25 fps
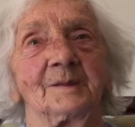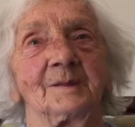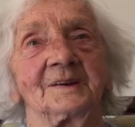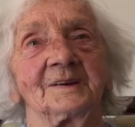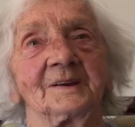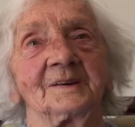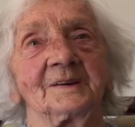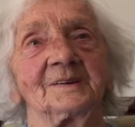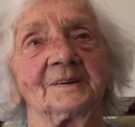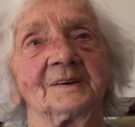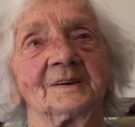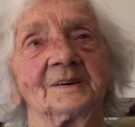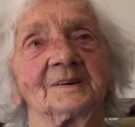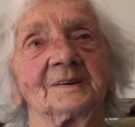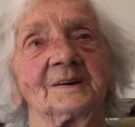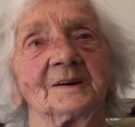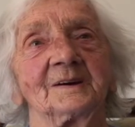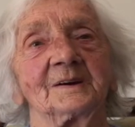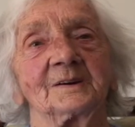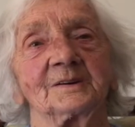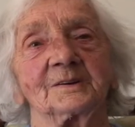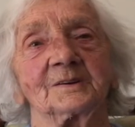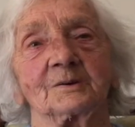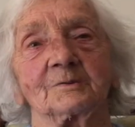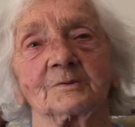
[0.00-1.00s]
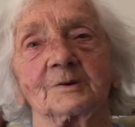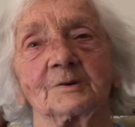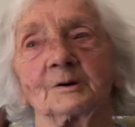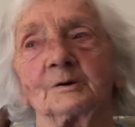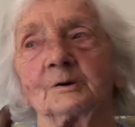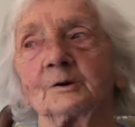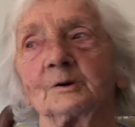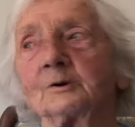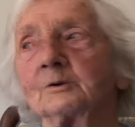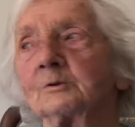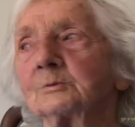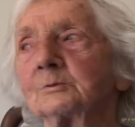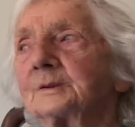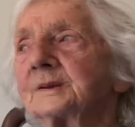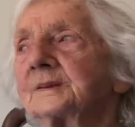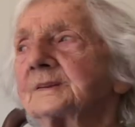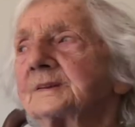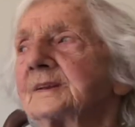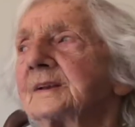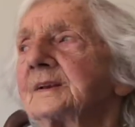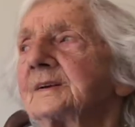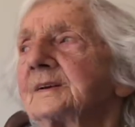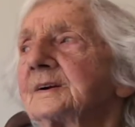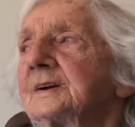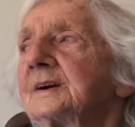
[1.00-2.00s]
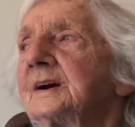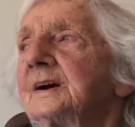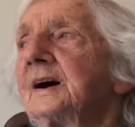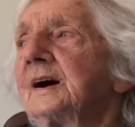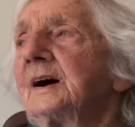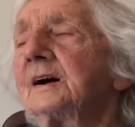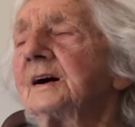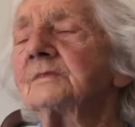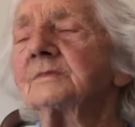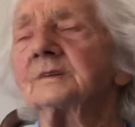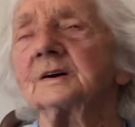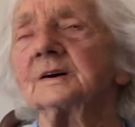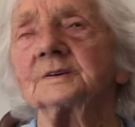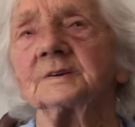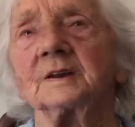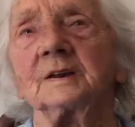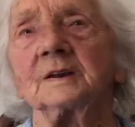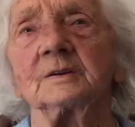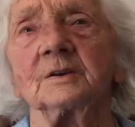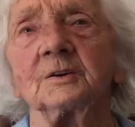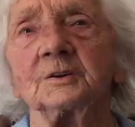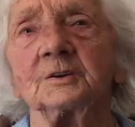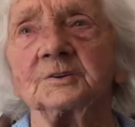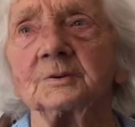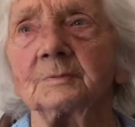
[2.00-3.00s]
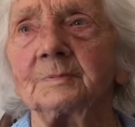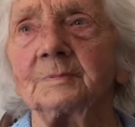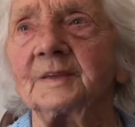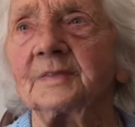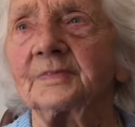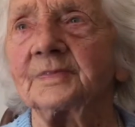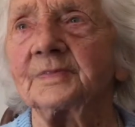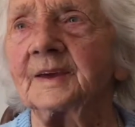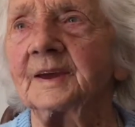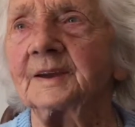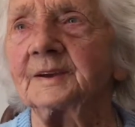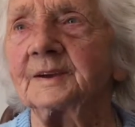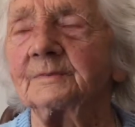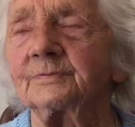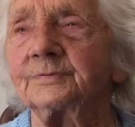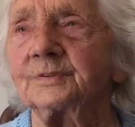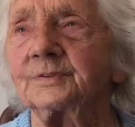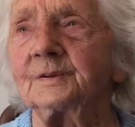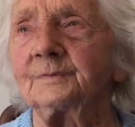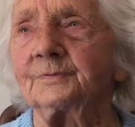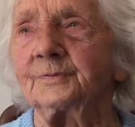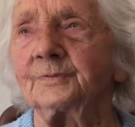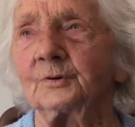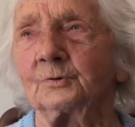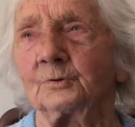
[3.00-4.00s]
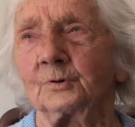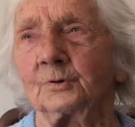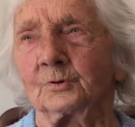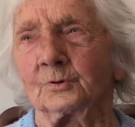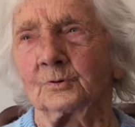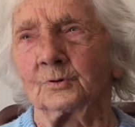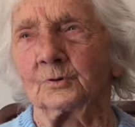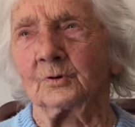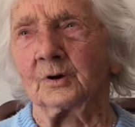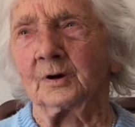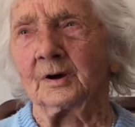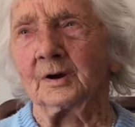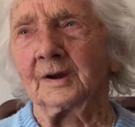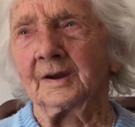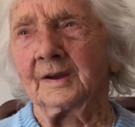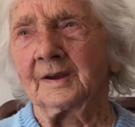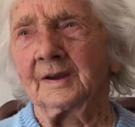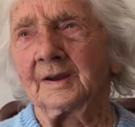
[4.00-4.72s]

But it's not nice to grow old, but still I, I've got a lot to be thankful for.